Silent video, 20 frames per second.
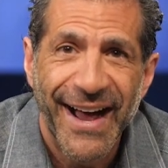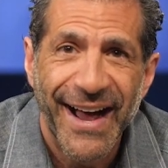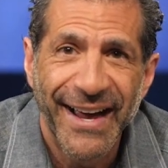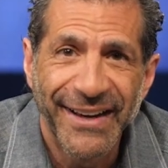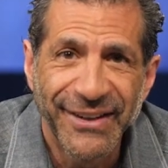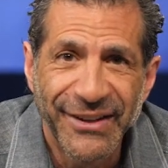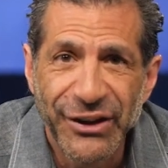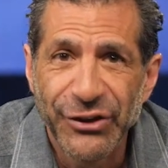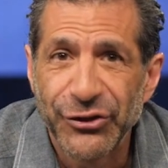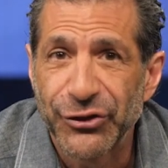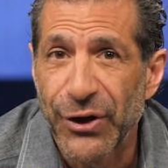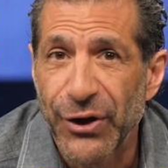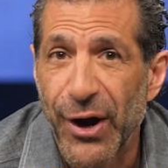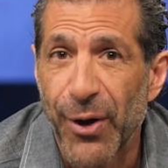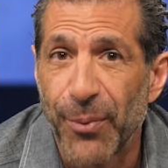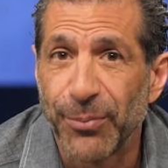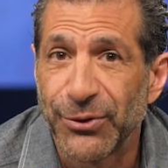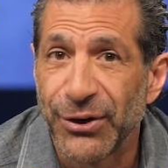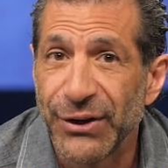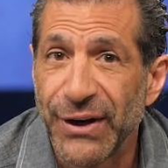I need your
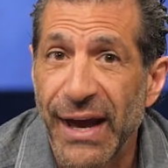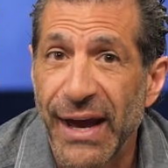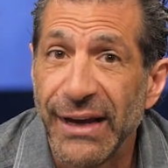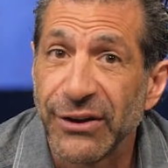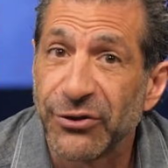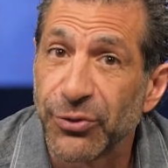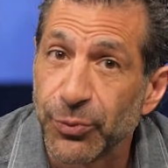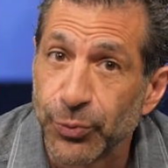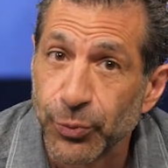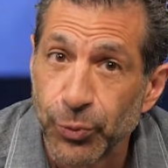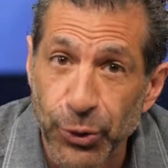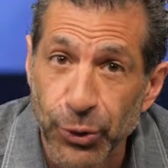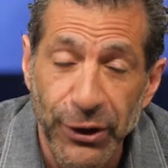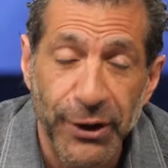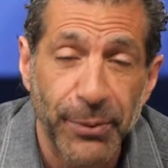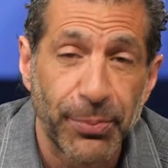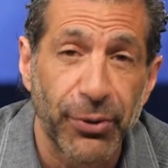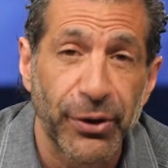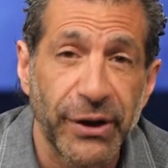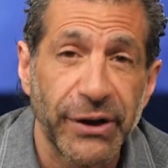help today. It's
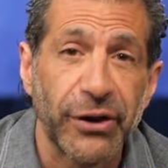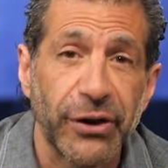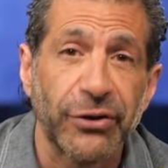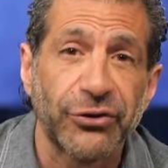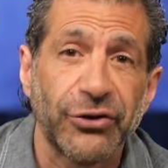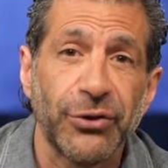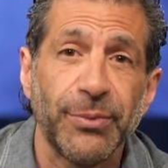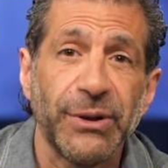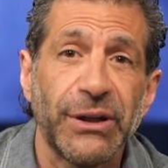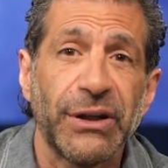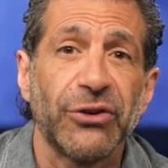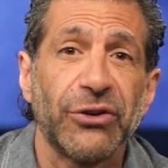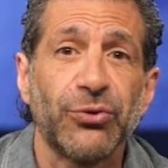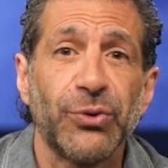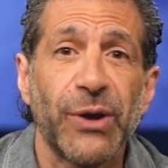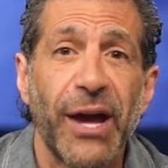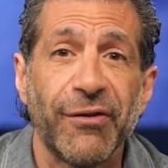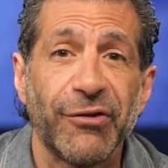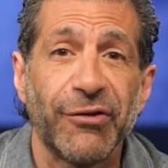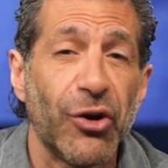really pretty urgent because
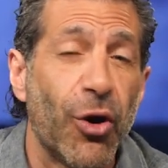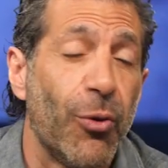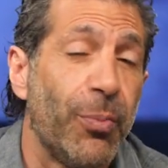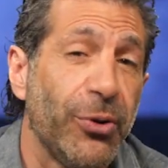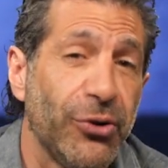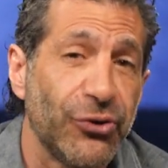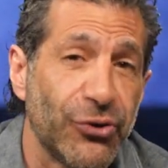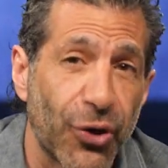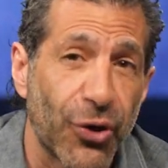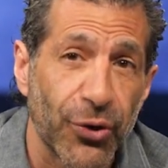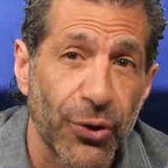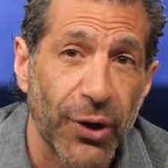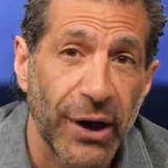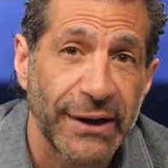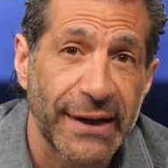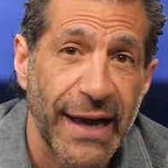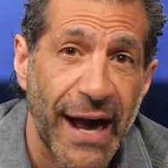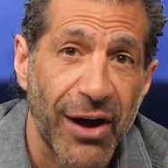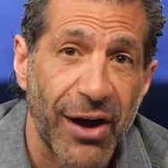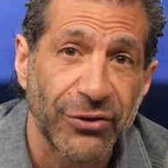we have an open door
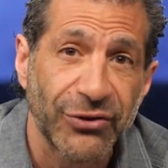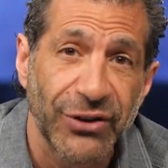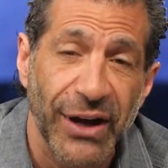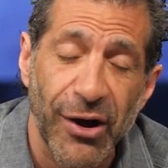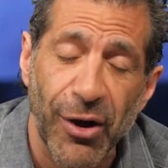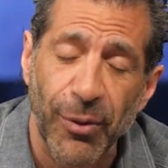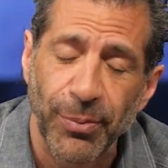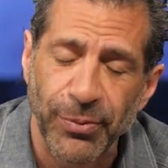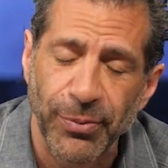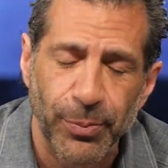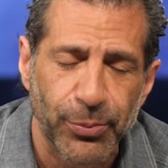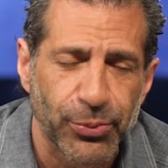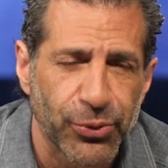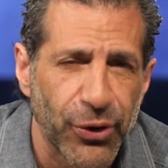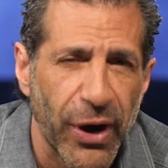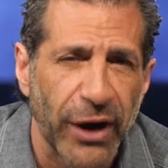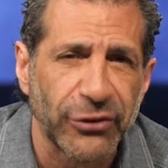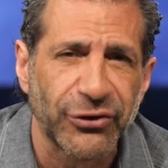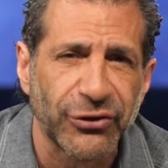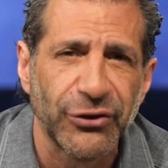right now to help
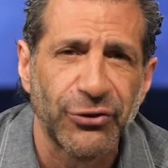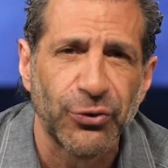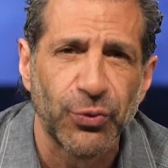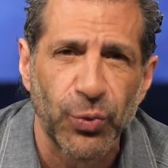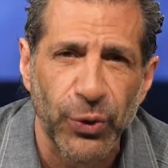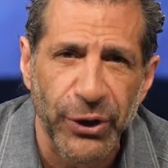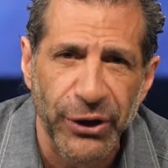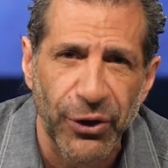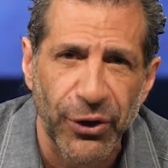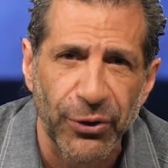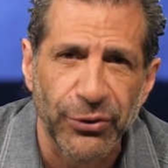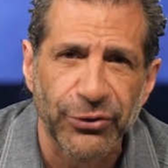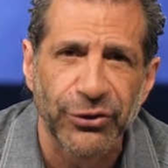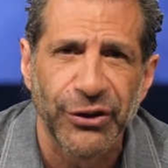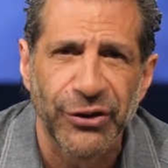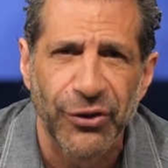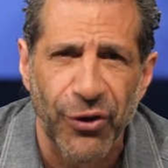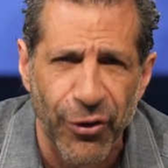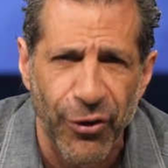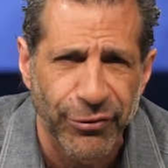precious widows
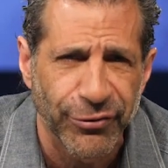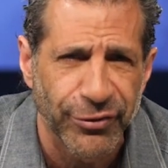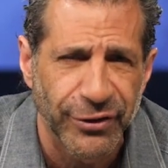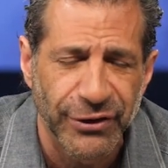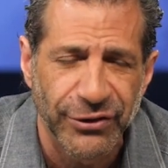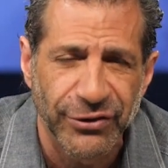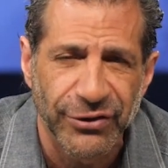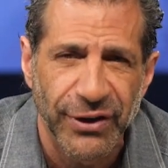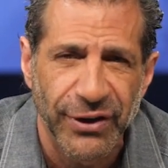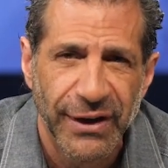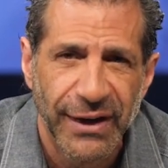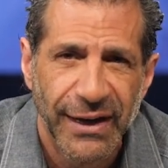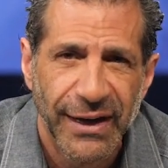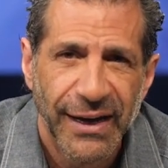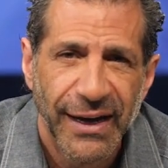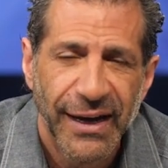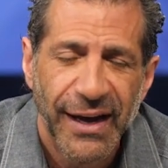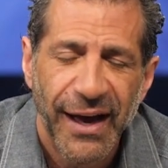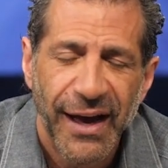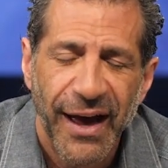and orphans.
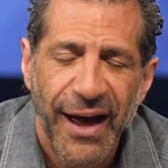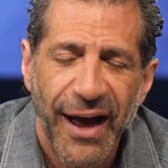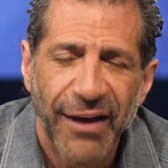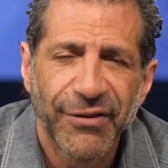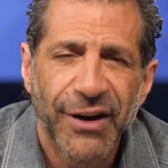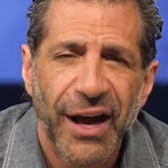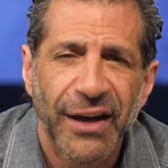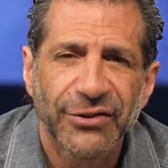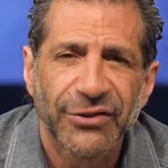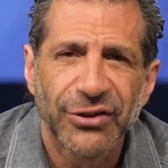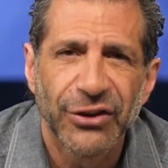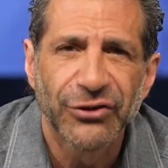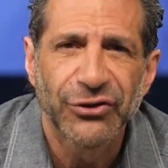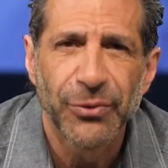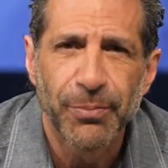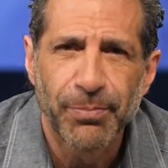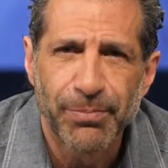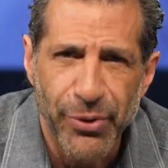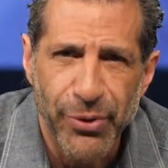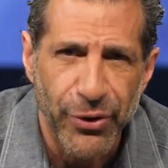I've got such
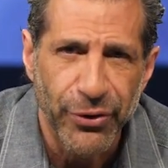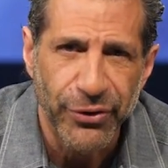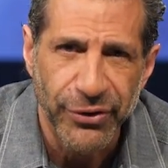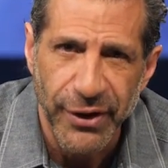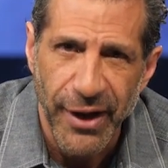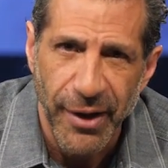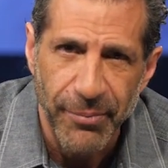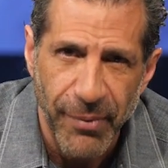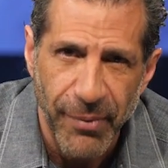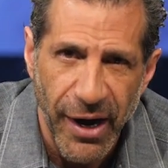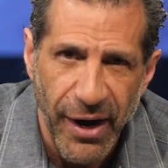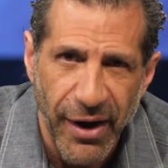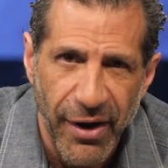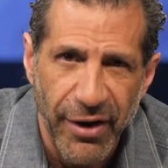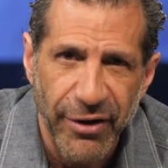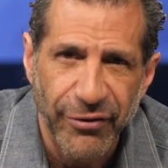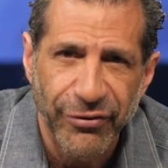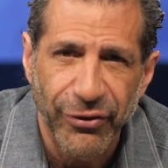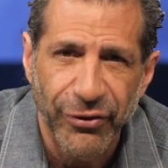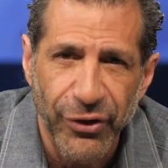a burden on my
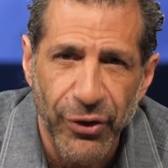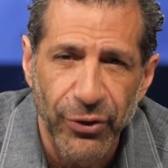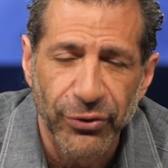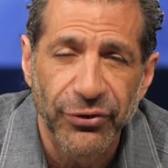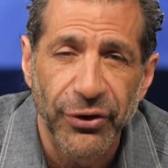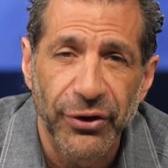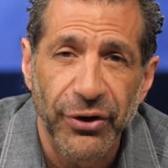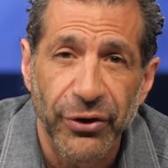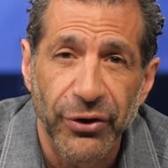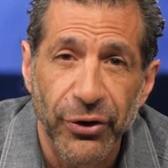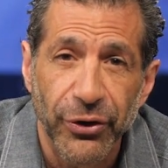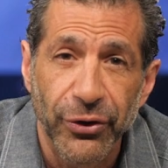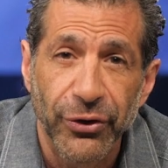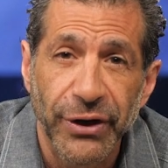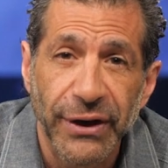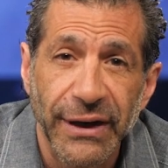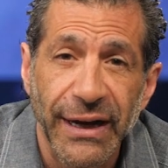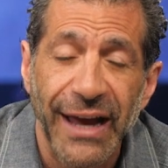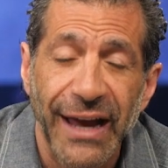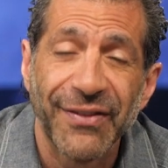heart for those that are
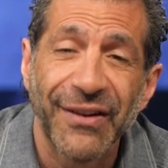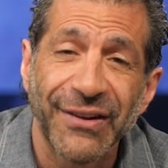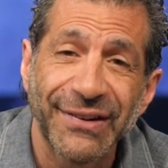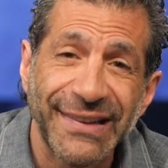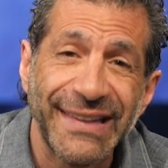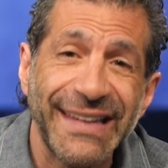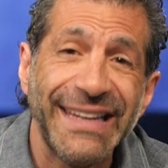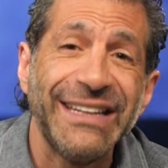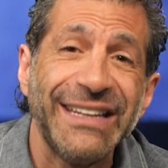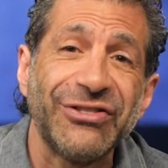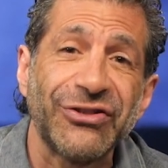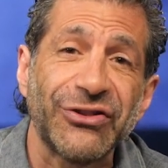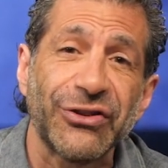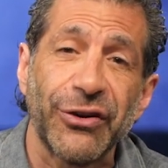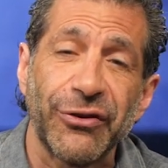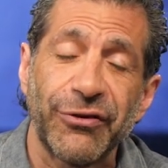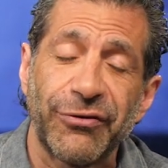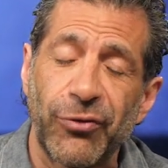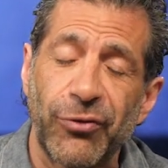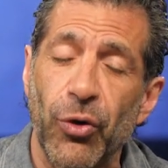hurting and the least
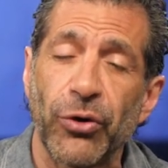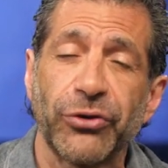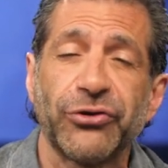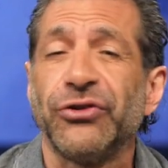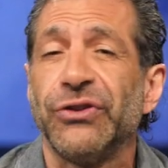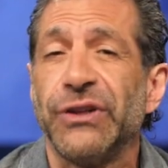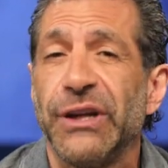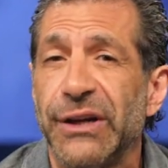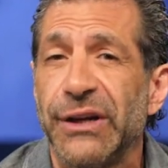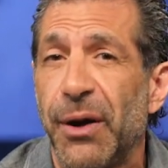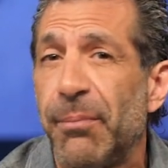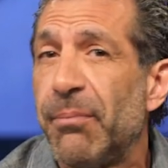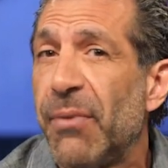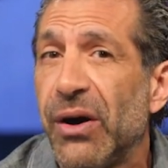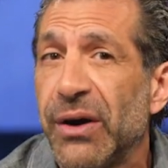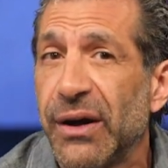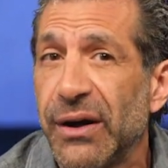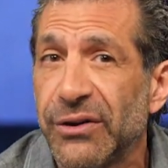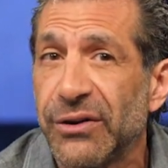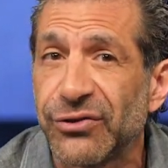fortunate
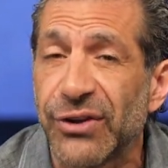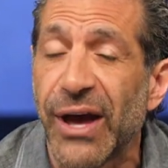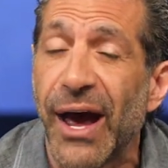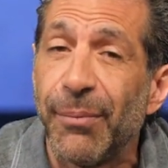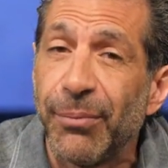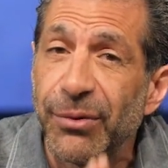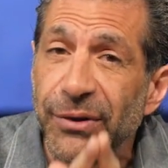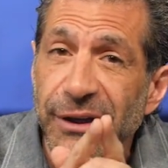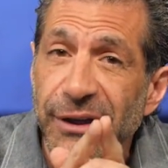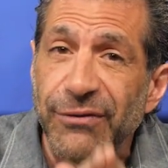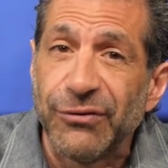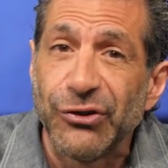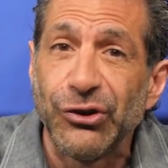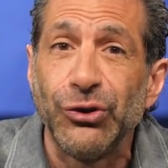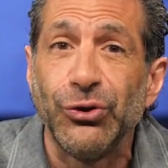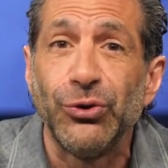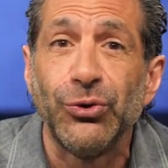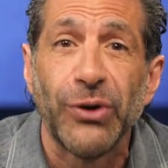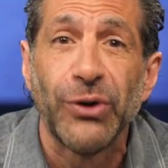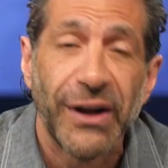among us. I believe
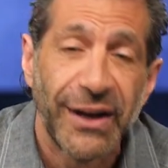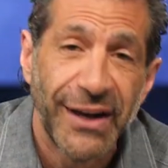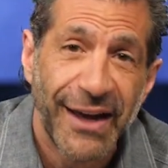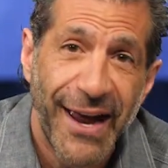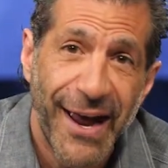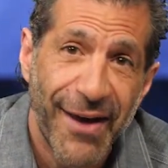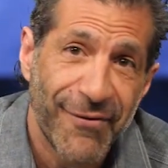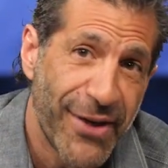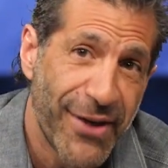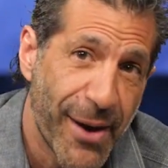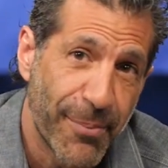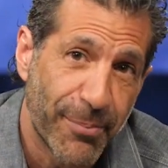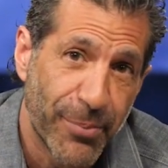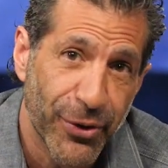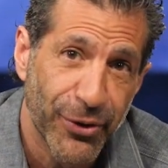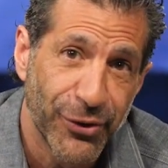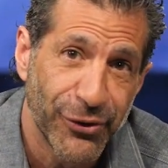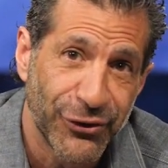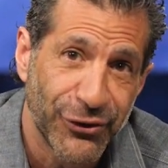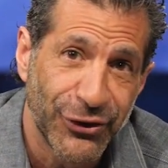you have that
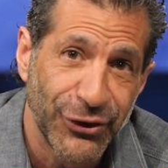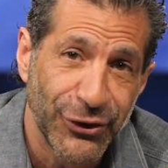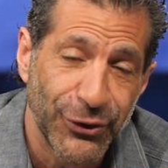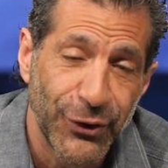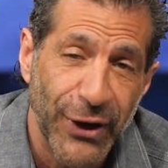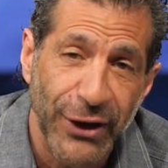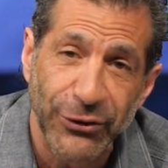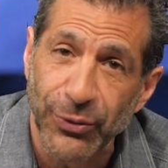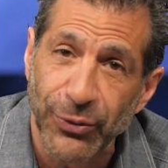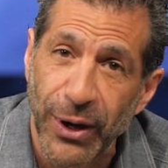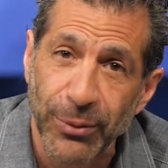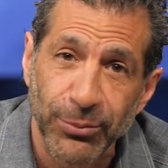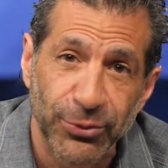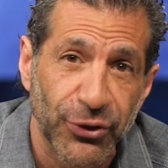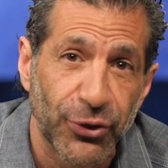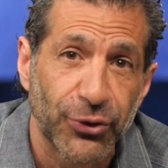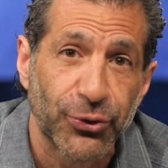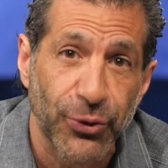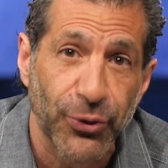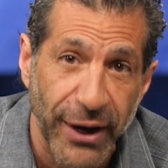burden too. That's why I'm
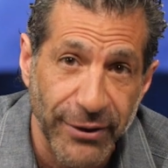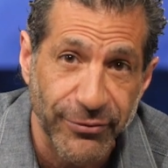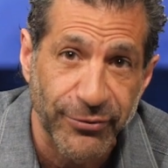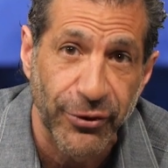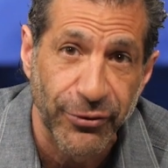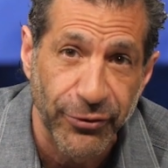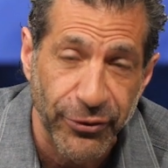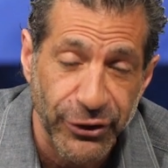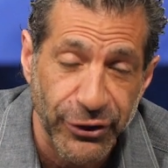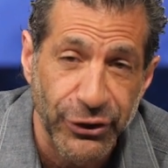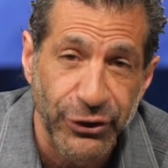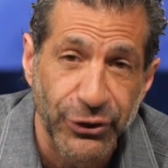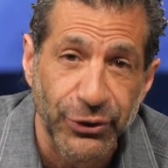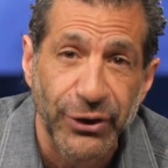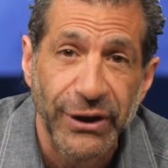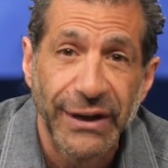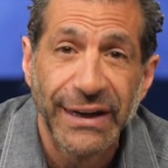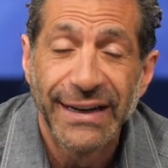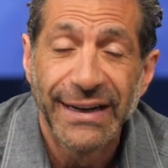so grateful for you.